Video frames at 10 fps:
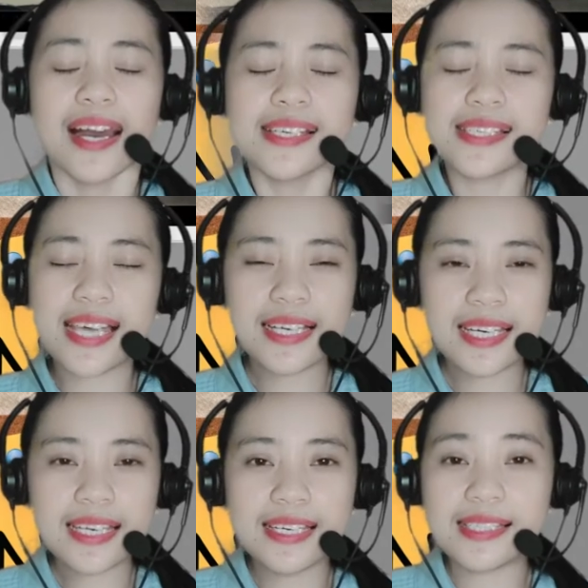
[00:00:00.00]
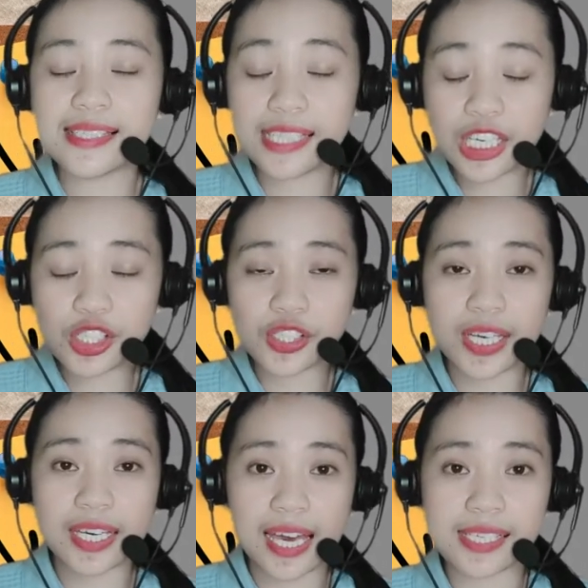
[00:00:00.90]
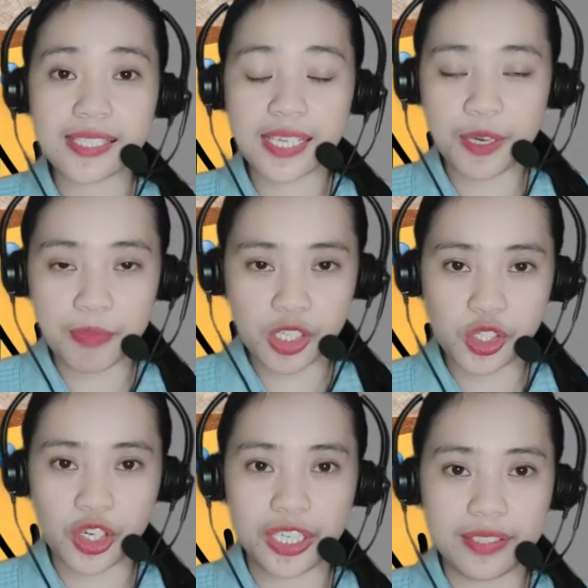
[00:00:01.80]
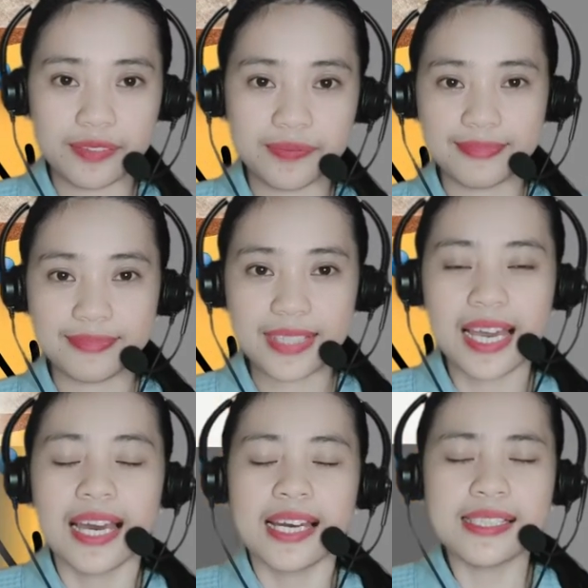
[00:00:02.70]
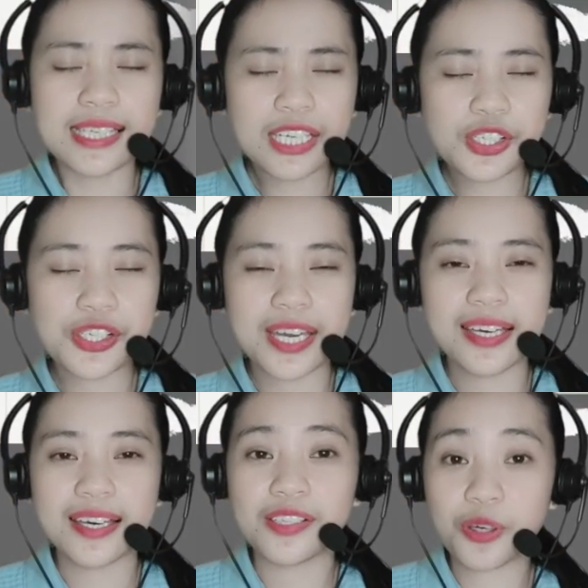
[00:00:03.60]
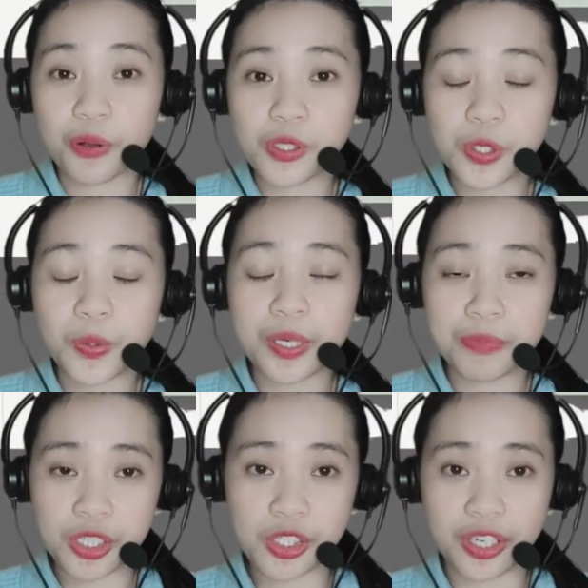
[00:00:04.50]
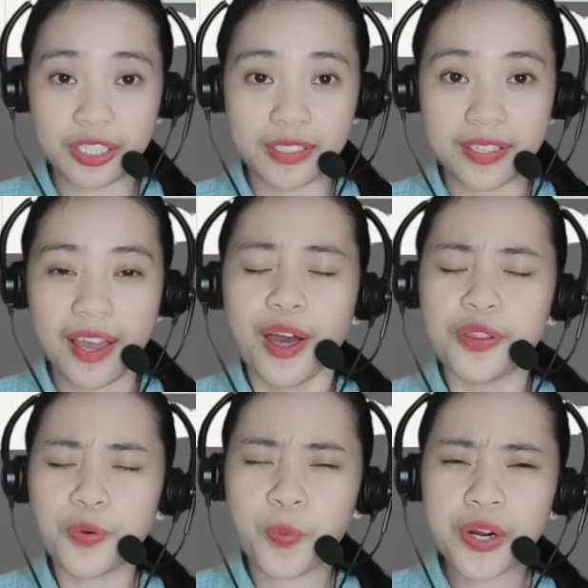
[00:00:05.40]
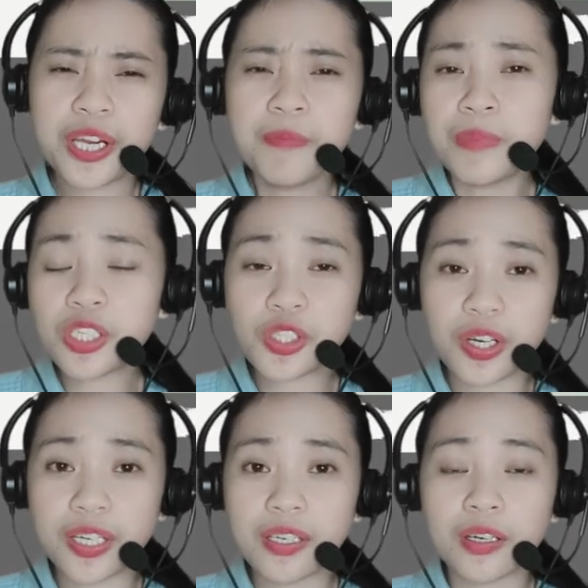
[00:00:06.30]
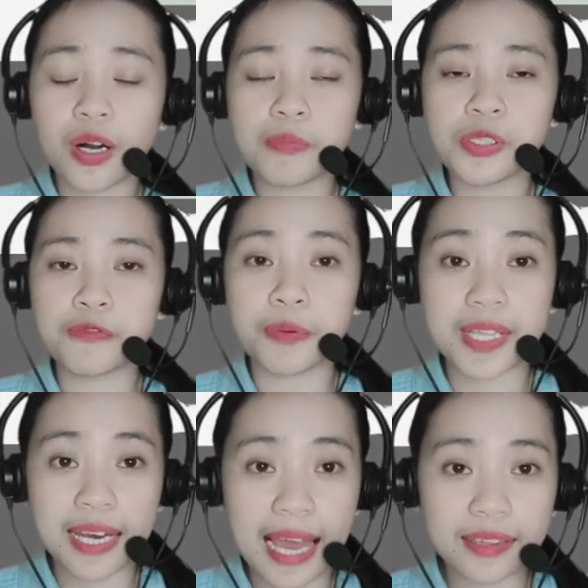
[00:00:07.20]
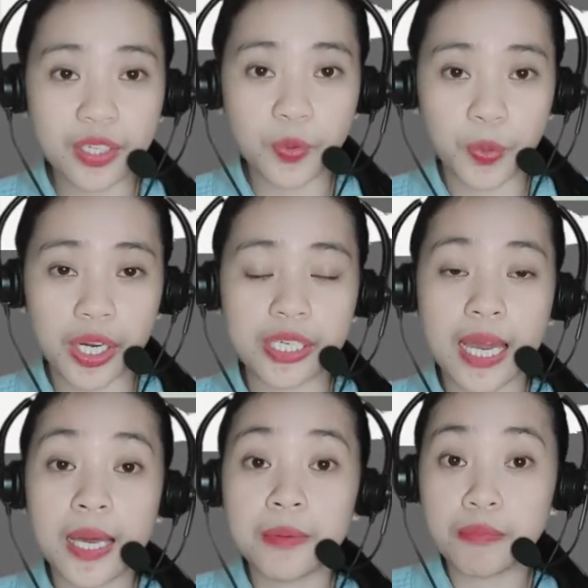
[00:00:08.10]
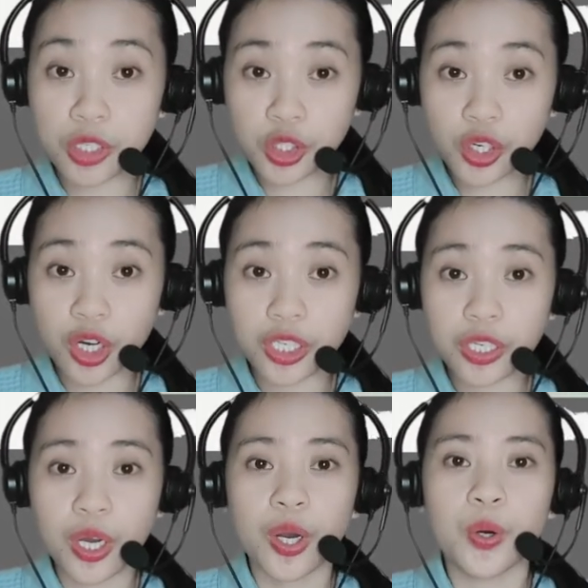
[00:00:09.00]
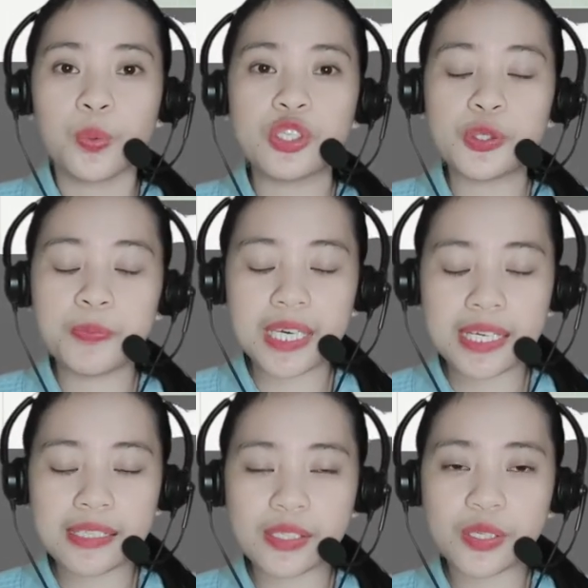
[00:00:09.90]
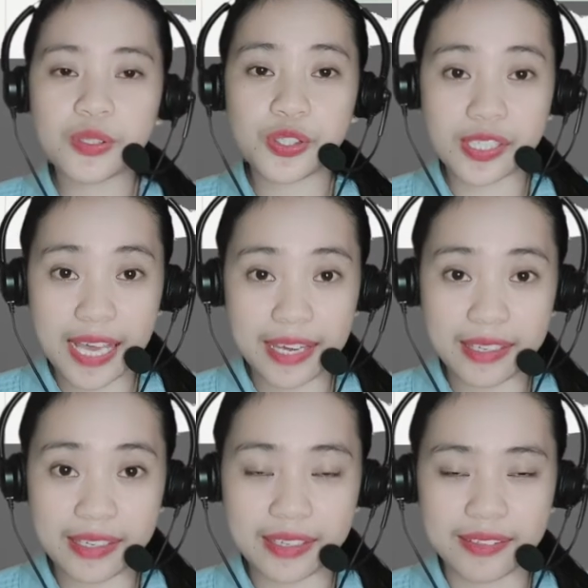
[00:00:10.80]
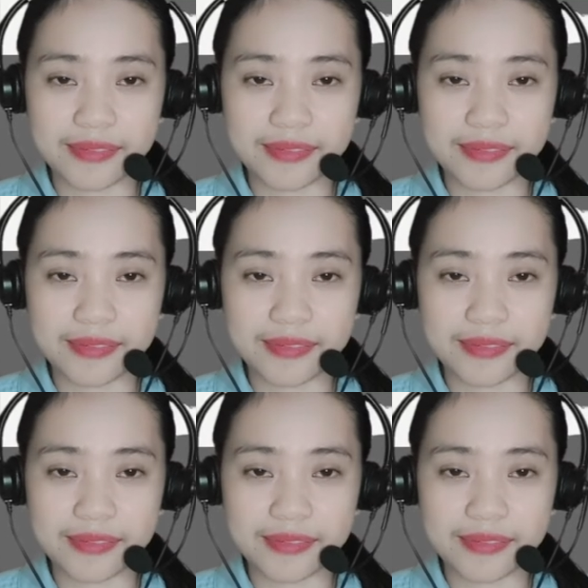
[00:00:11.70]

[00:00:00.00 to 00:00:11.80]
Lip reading: Second is teaching as a mission. Teaching is also a mission. The word mission comes from the Latin word mission, which means to send.